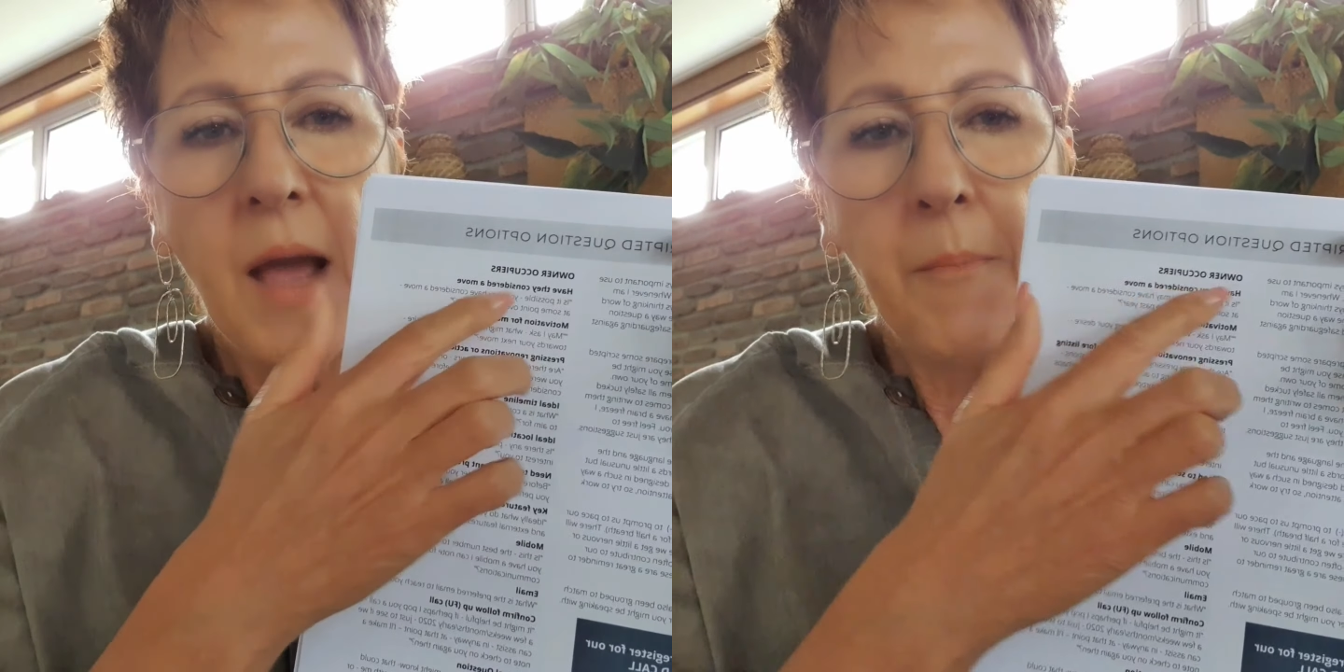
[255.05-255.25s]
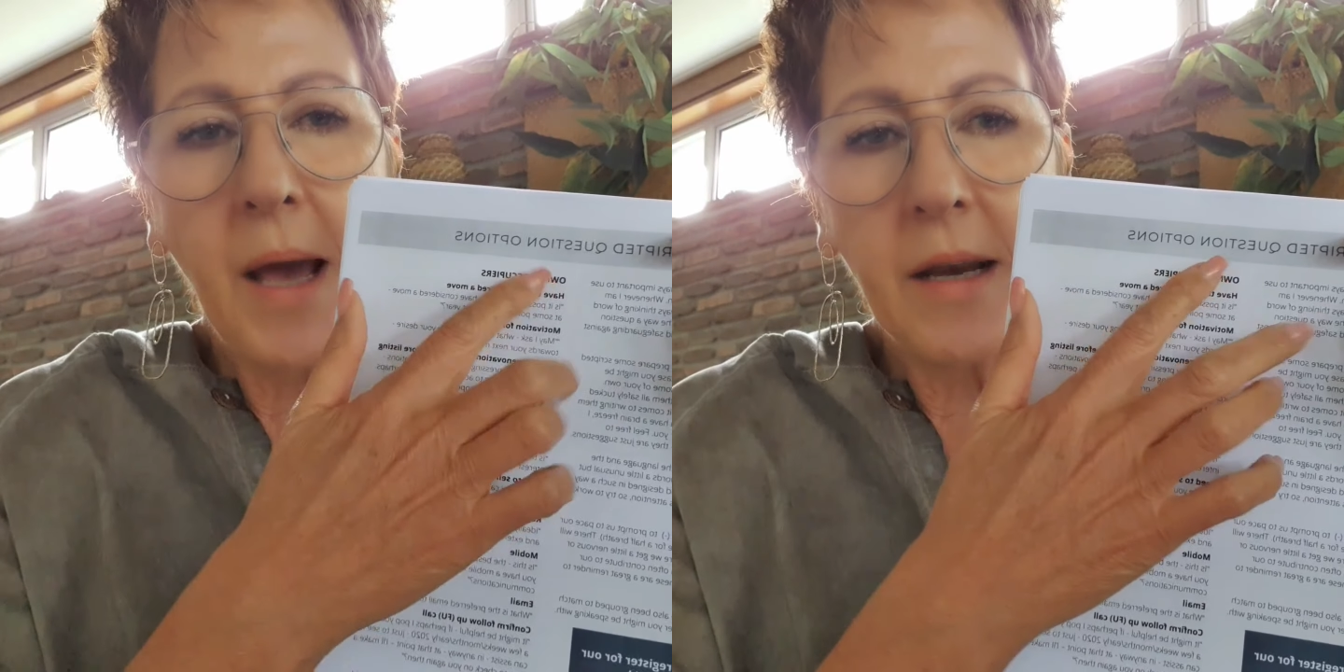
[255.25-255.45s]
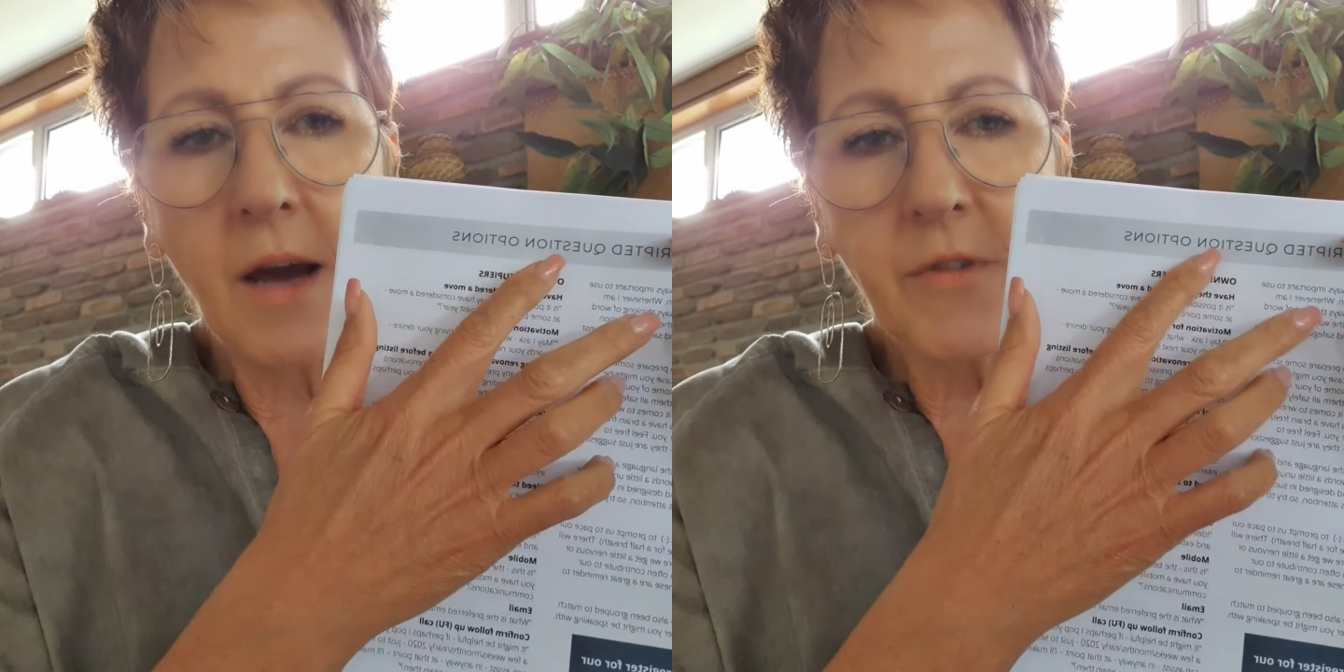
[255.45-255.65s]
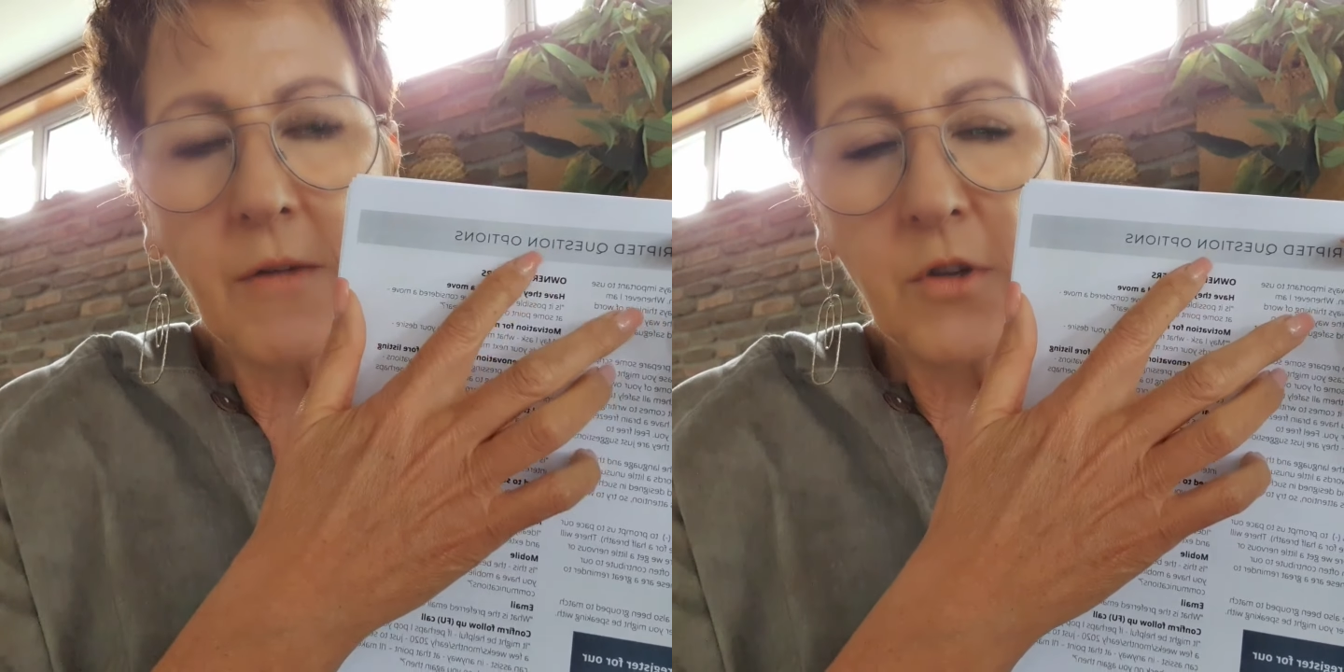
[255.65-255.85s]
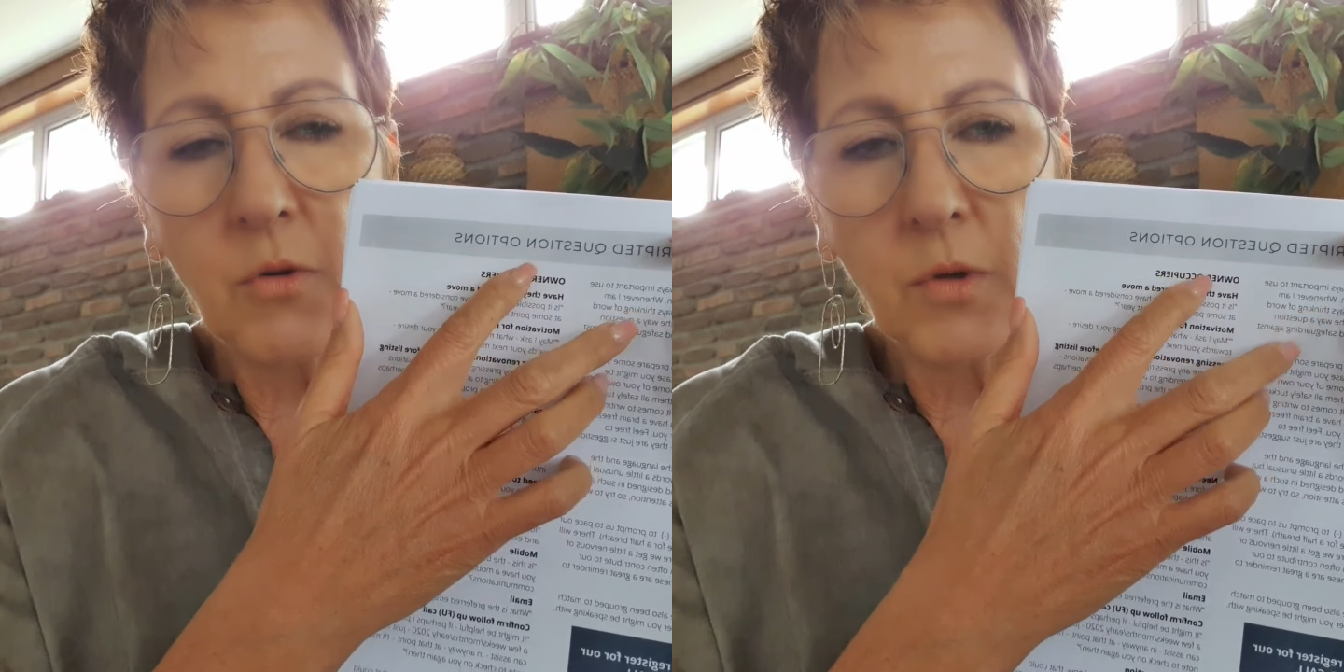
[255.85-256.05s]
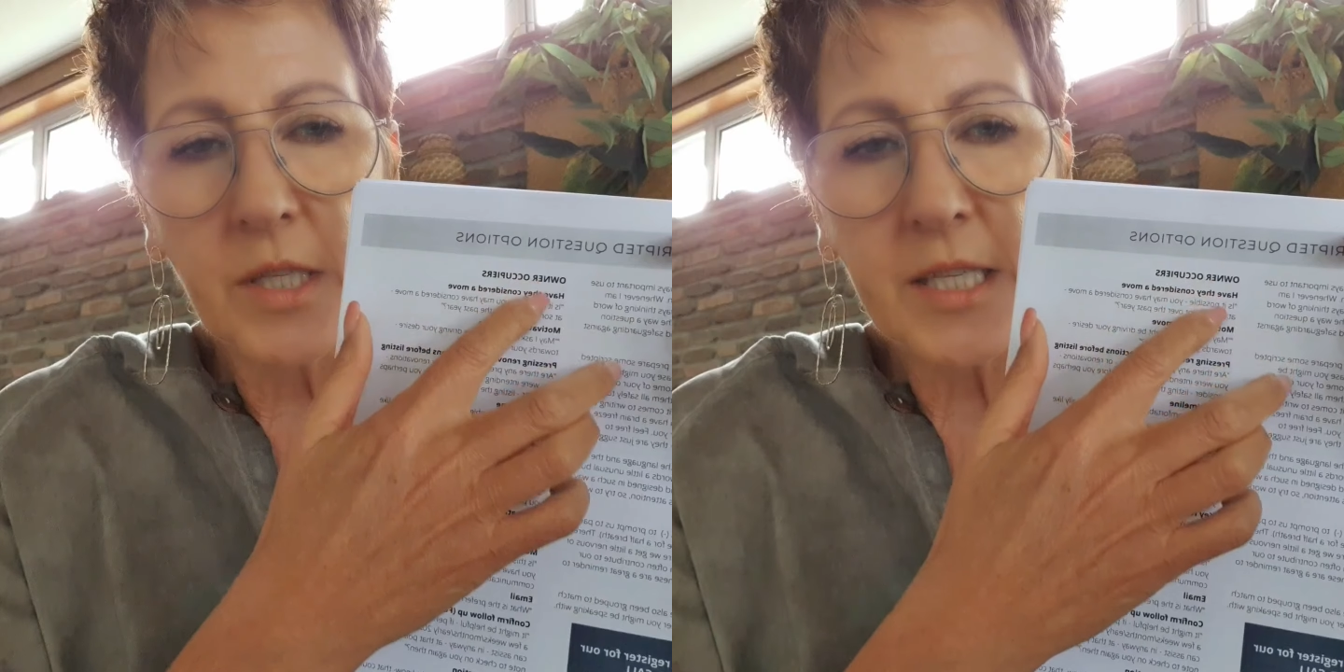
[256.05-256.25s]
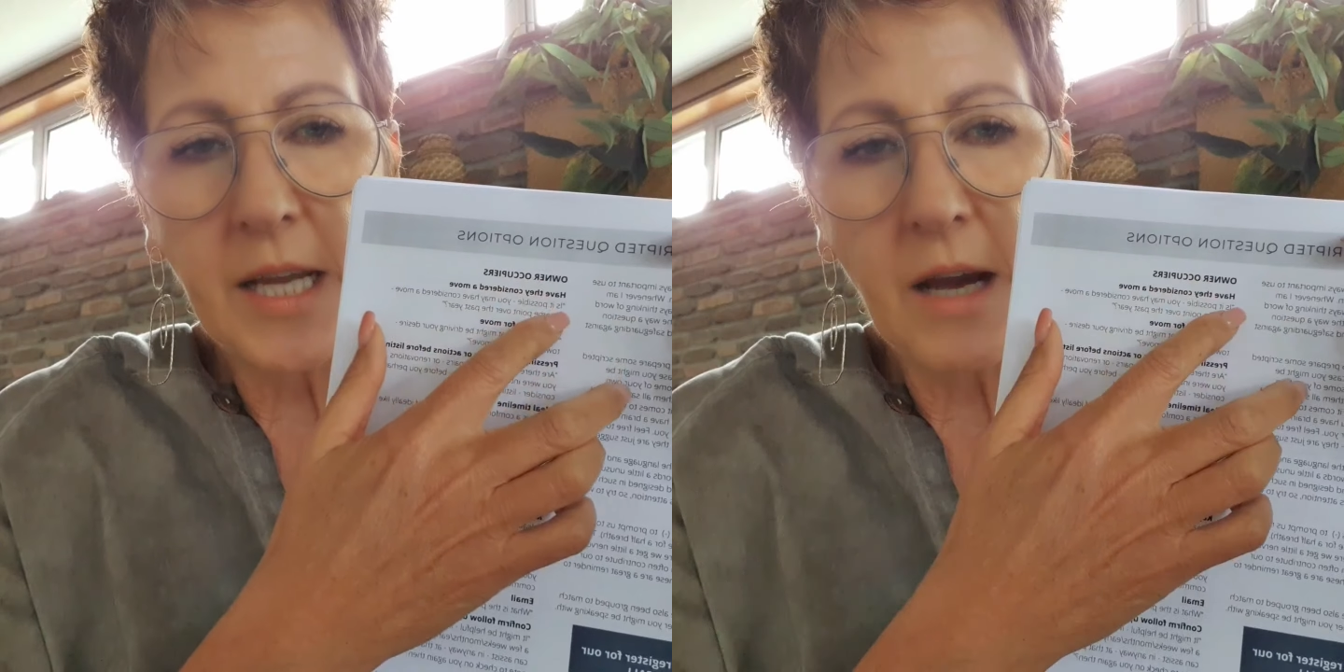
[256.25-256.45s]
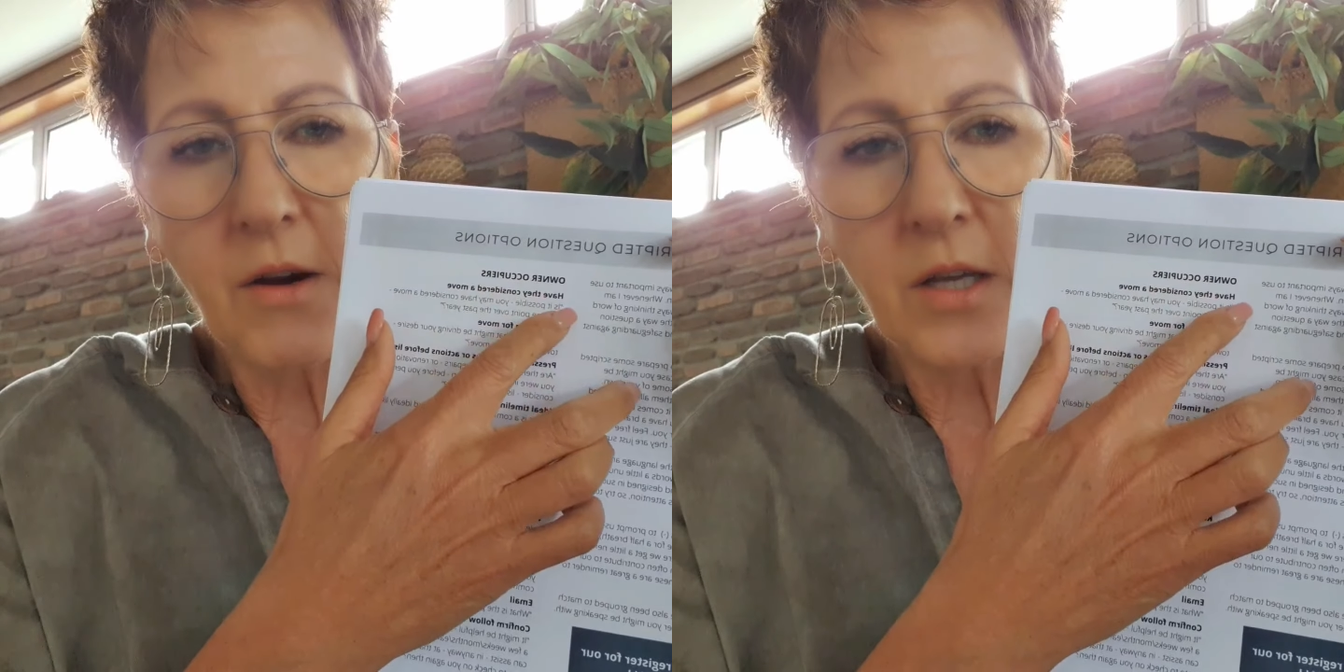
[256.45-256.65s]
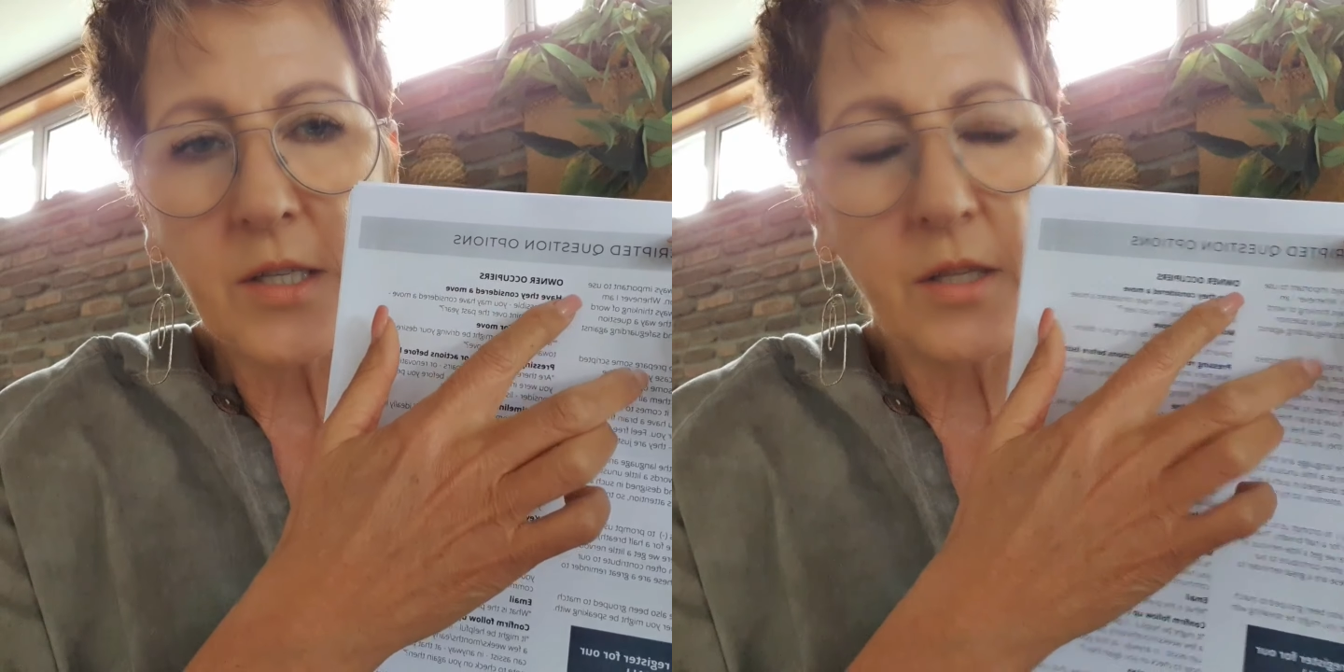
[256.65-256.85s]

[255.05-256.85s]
but I've given you all the scenarios.